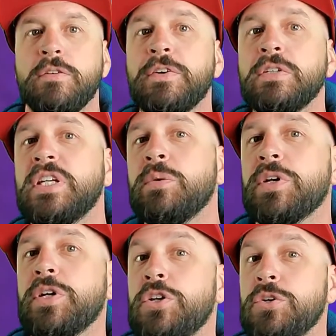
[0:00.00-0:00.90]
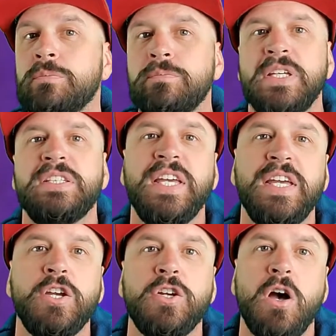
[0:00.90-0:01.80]
first thing we're going to do is
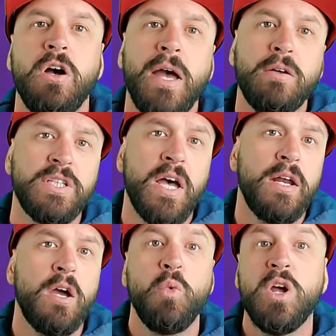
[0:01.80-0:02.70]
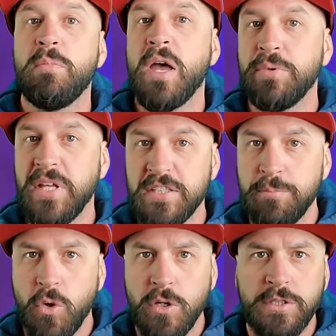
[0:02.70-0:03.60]
get your dog outside on one of my place
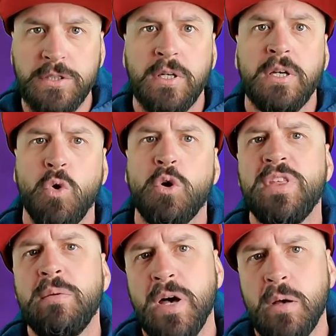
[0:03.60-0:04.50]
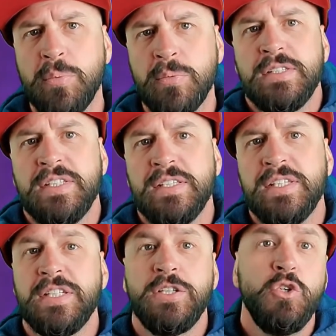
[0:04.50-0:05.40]
boards to warm them up. Since
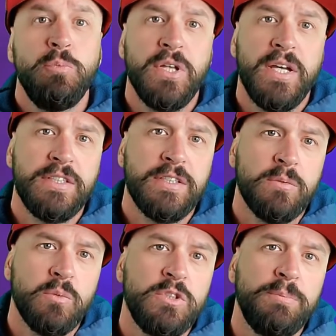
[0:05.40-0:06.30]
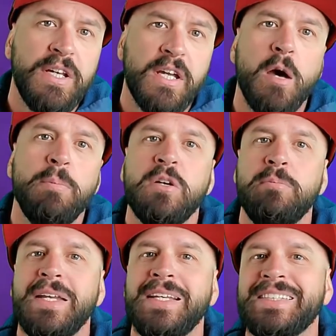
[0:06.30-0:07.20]
it's a new place, we'll spend a couple of
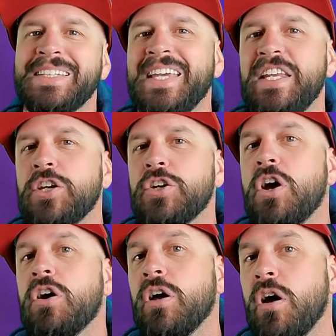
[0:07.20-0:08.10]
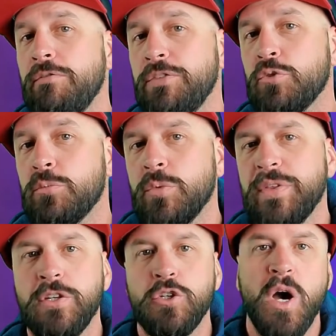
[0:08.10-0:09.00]
minutes getting your dog comfortable with
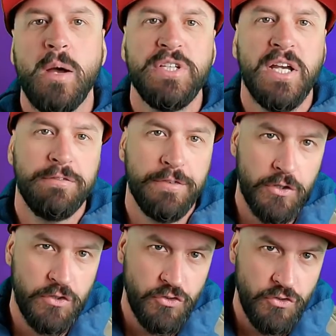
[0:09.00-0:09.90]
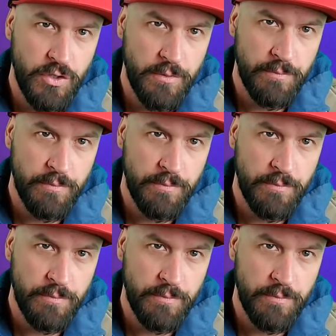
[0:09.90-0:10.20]
the new object first.